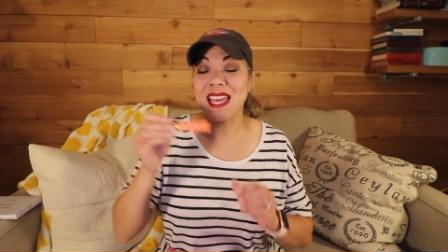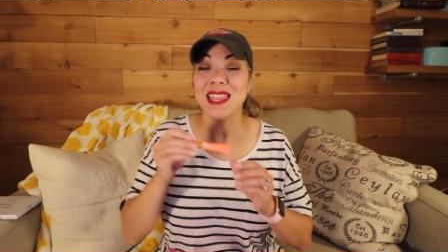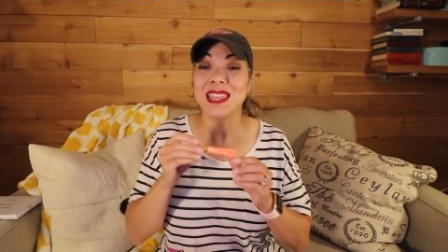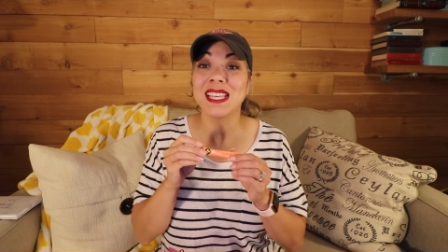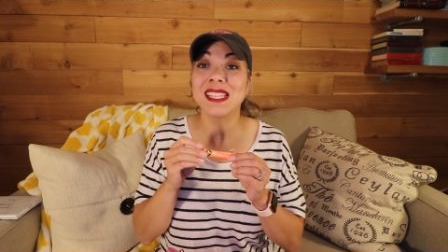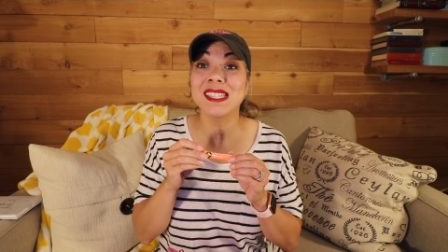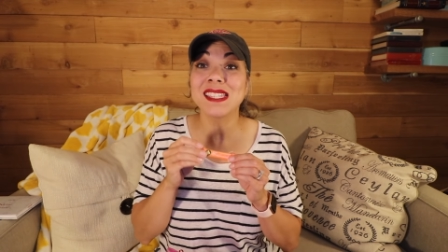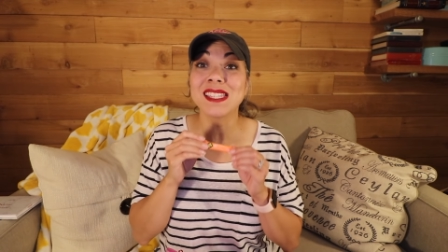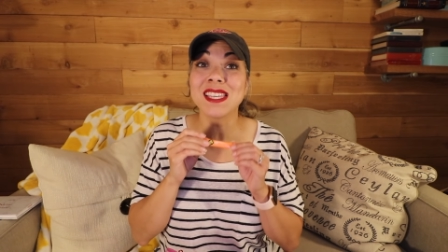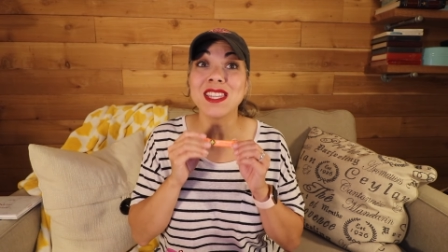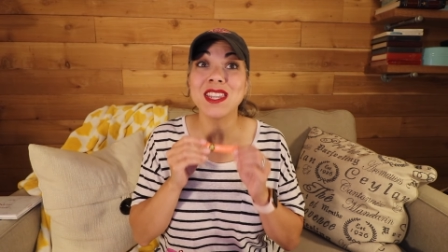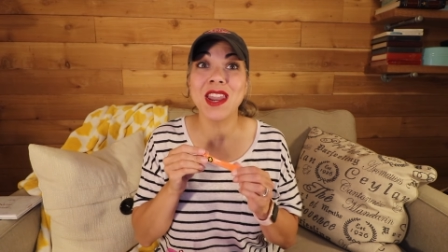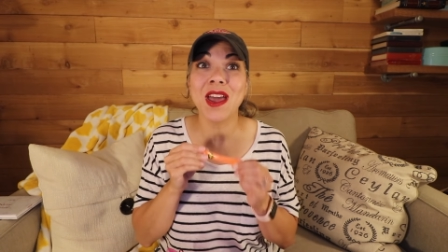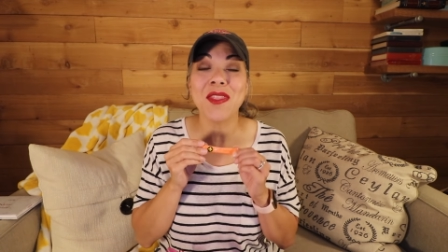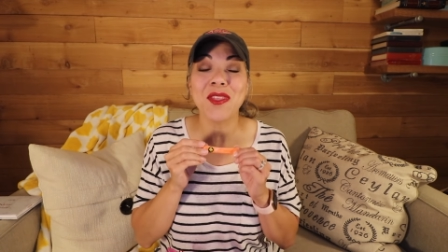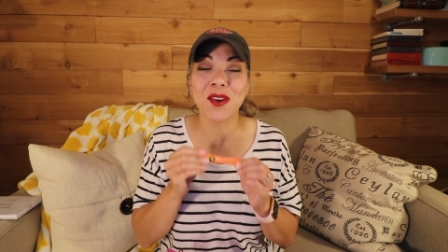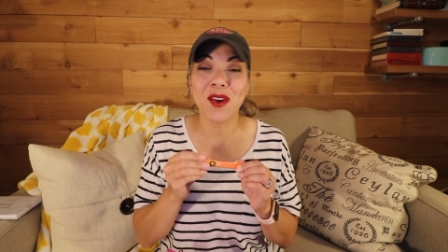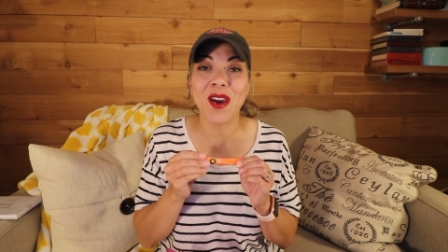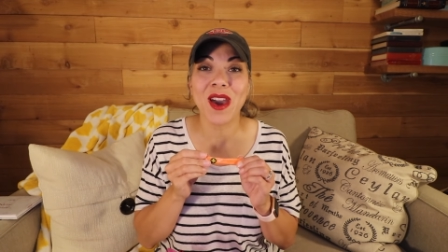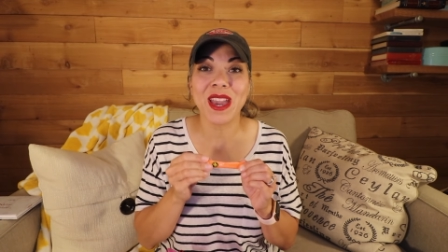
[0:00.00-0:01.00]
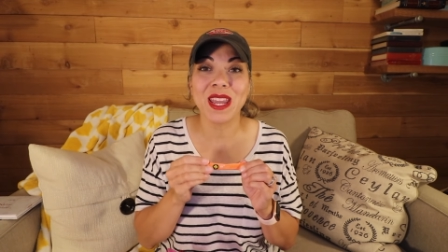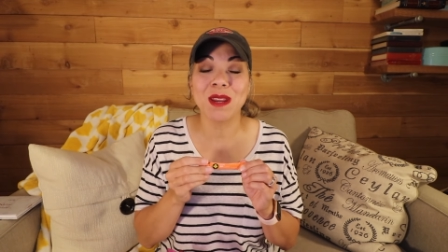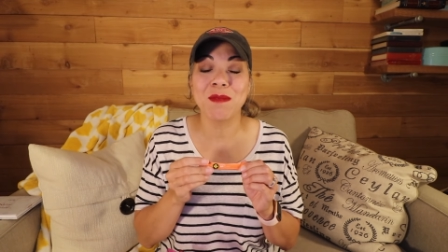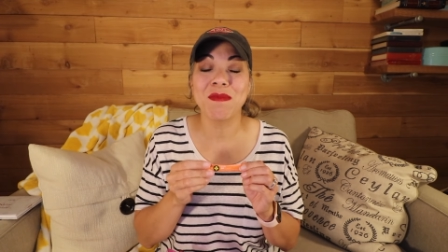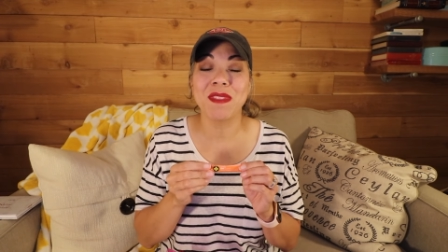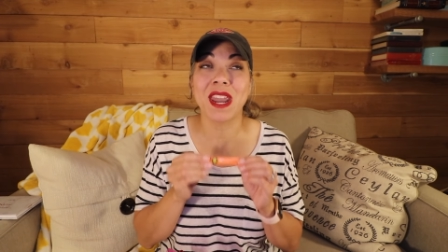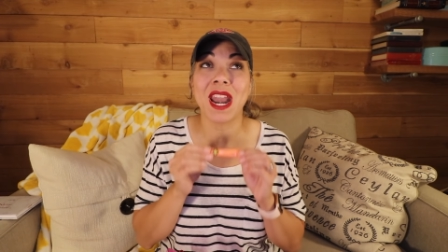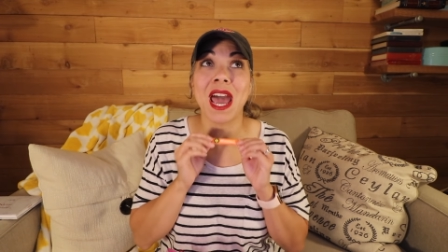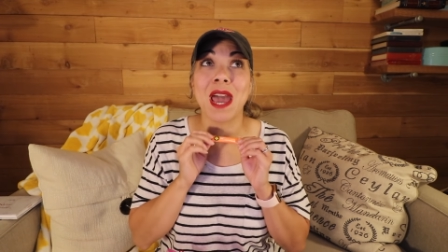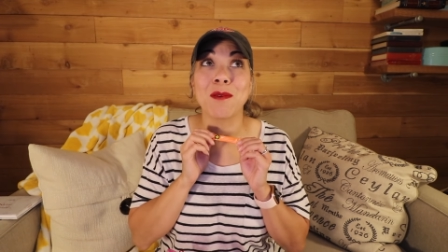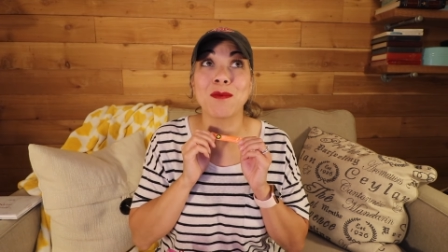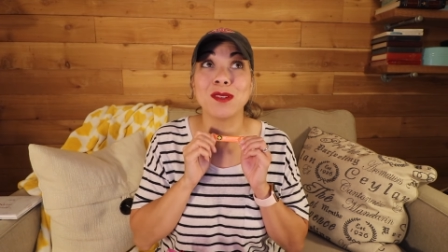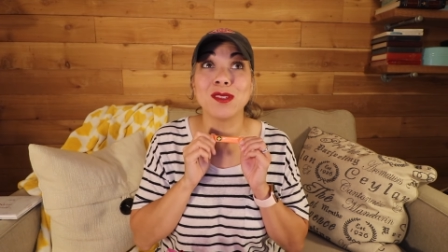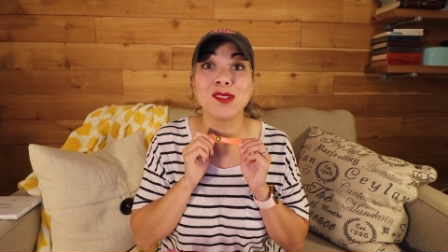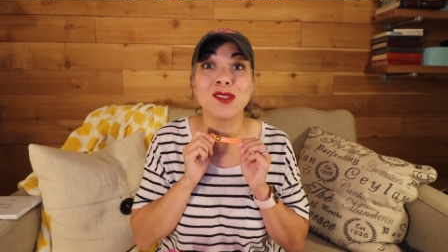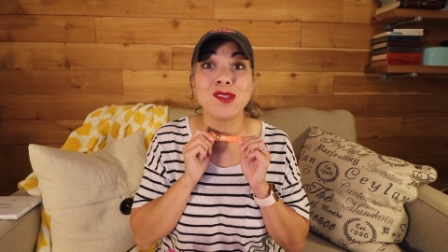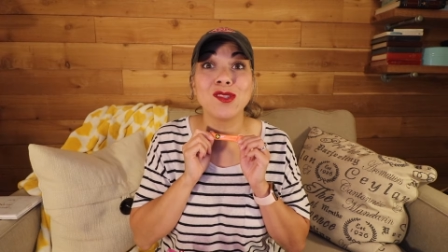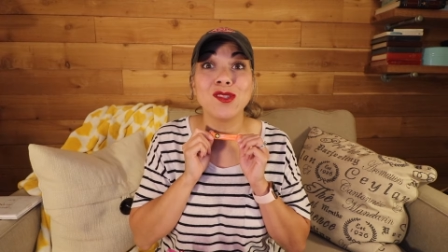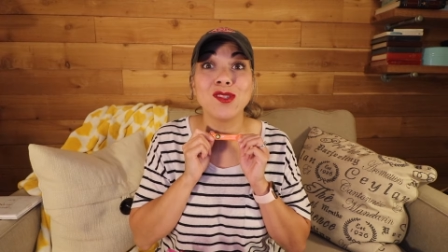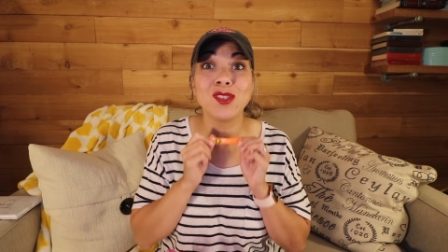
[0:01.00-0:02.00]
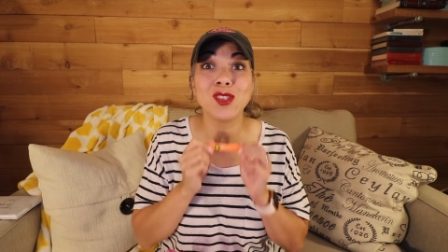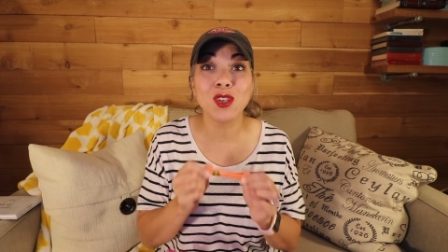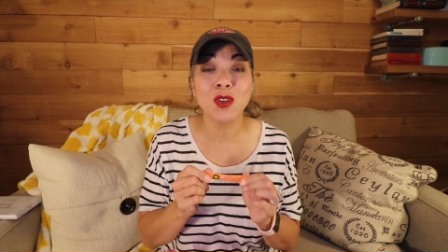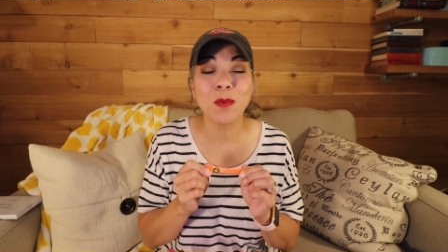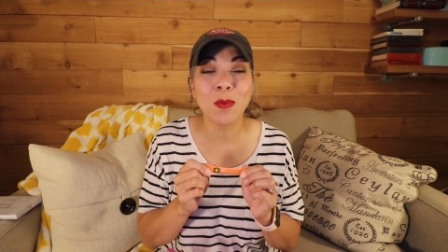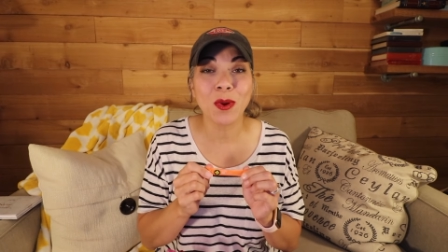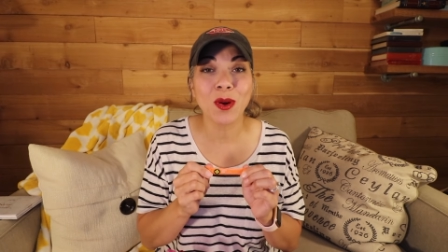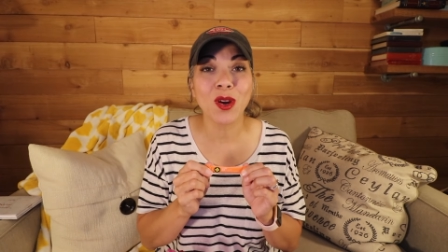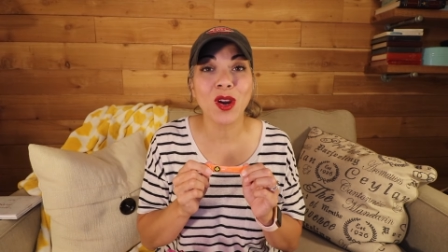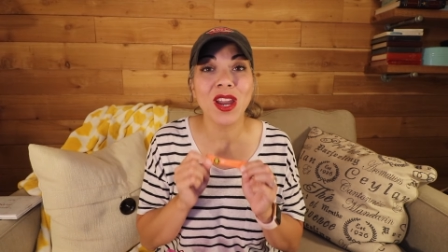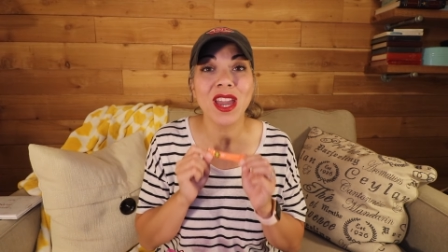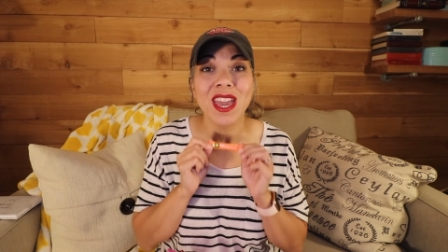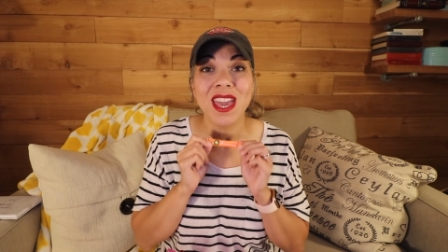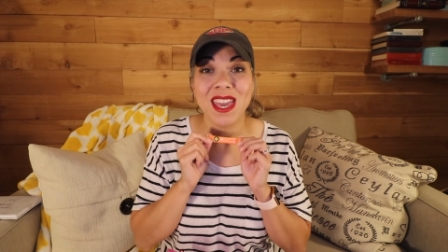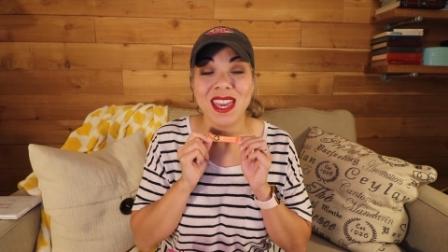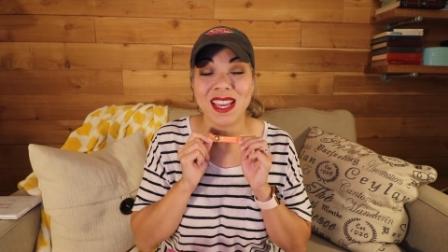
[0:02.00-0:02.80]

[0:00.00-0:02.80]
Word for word: and this is another item that I was super